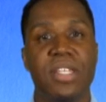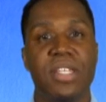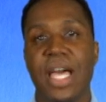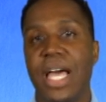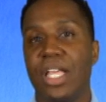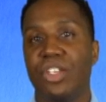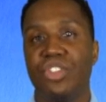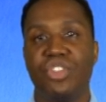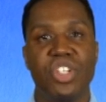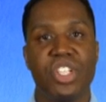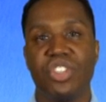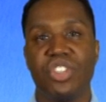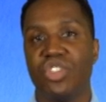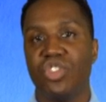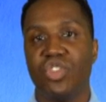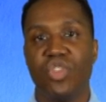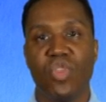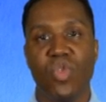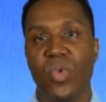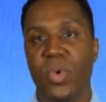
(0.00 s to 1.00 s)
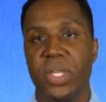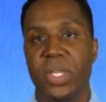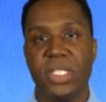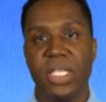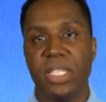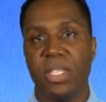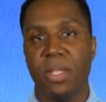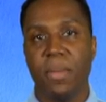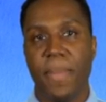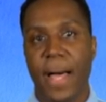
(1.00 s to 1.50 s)
not just stories
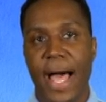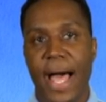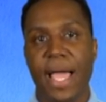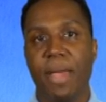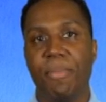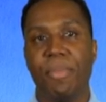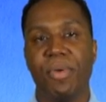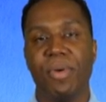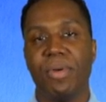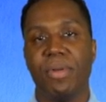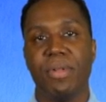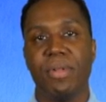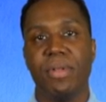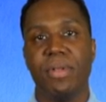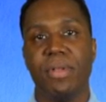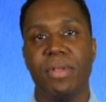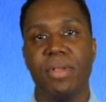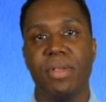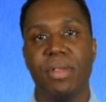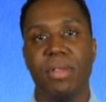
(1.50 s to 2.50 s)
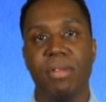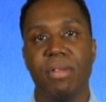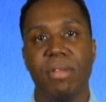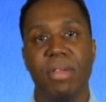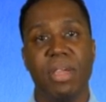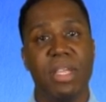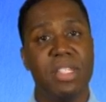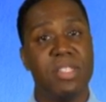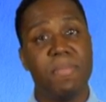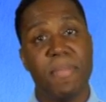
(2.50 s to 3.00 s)
in the
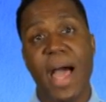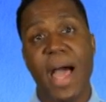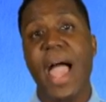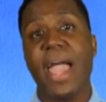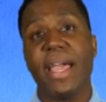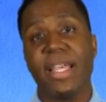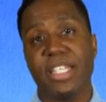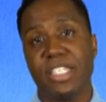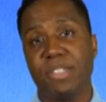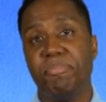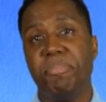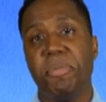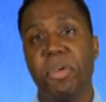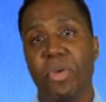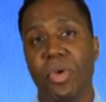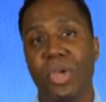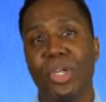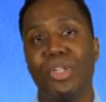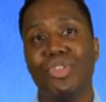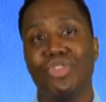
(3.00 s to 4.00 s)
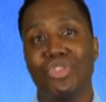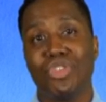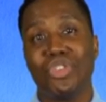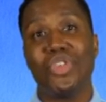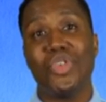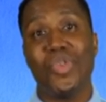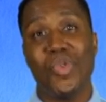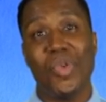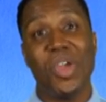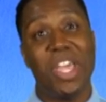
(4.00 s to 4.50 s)
Bible. It's my experience
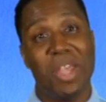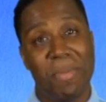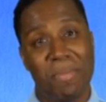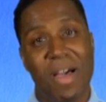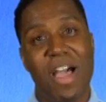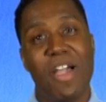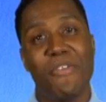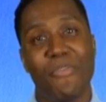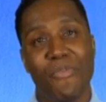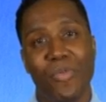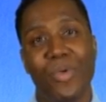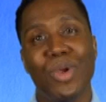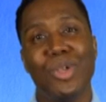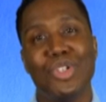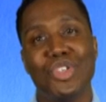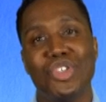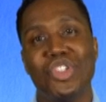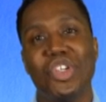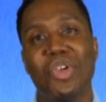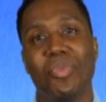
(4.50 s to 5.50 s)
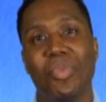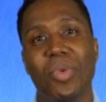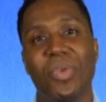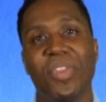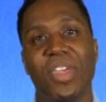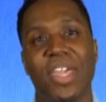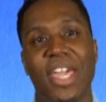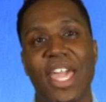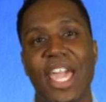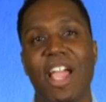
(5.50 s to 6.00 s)
too in my friendship
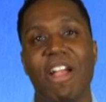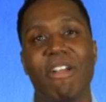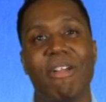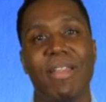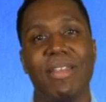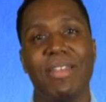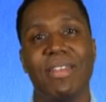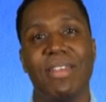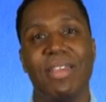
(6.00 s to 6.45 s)
with Garrett